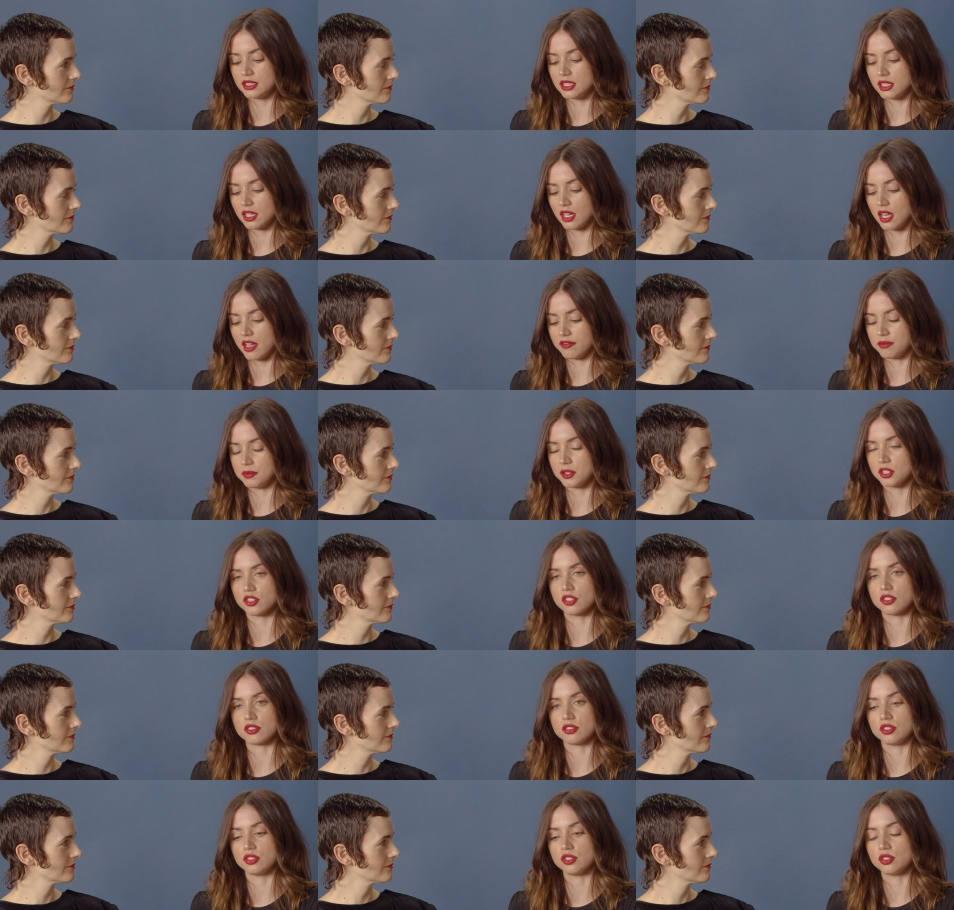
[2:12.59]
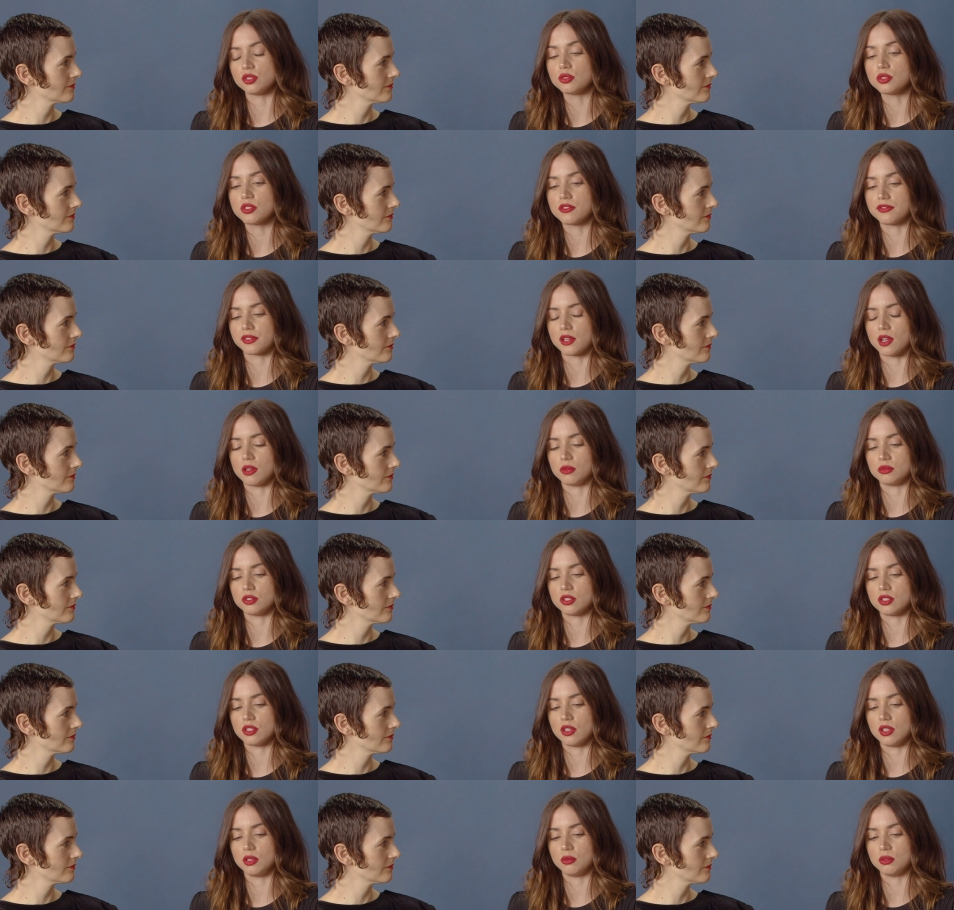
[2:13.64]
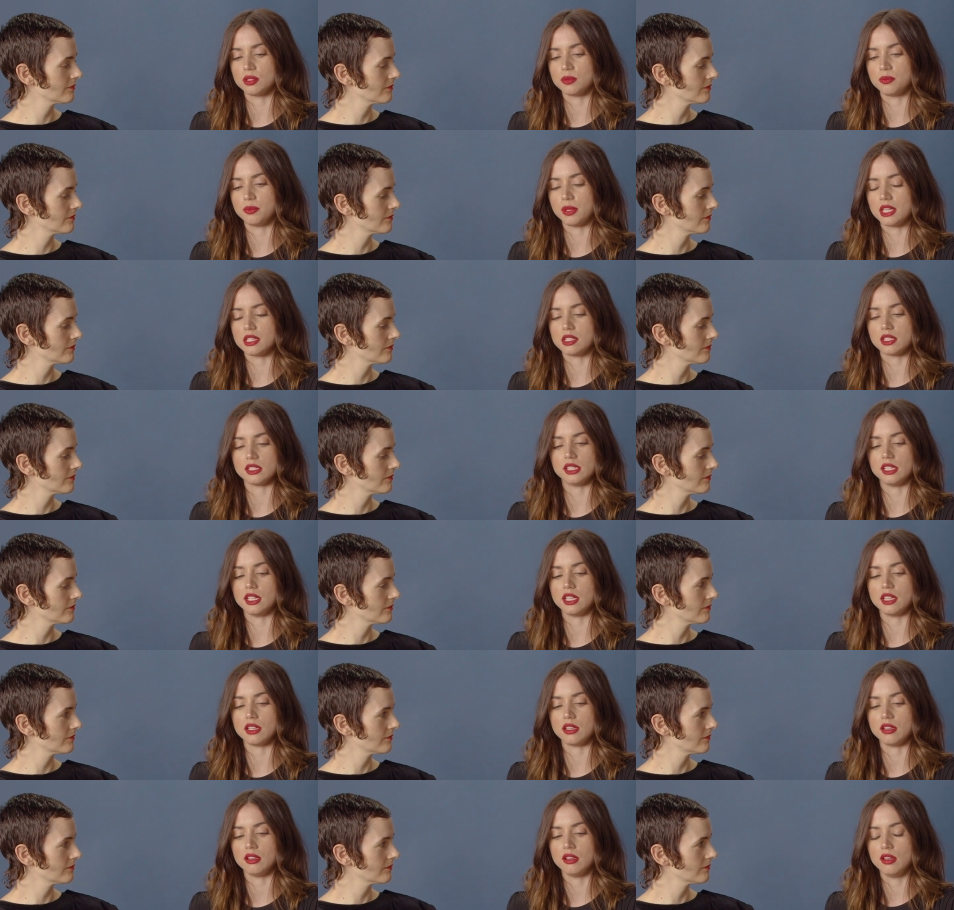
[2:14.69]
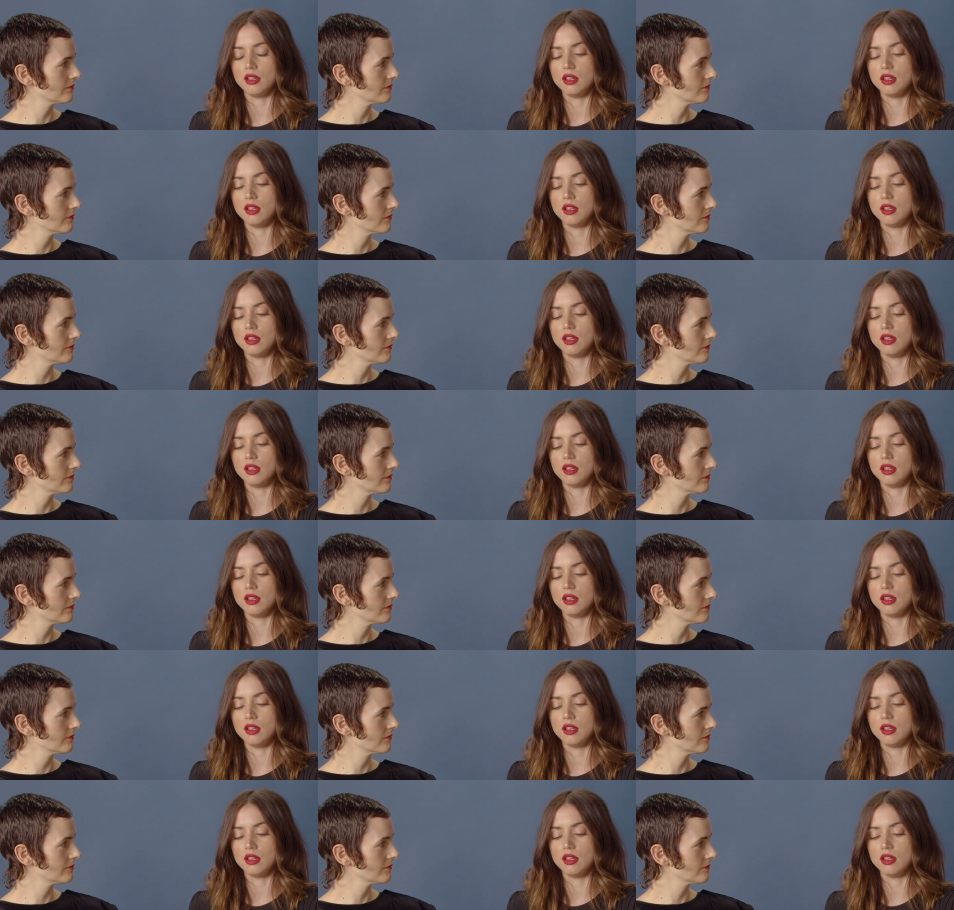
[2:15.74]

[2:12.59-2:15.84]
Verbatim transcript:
Speaker 1: didn't have much to choose from, so it was basically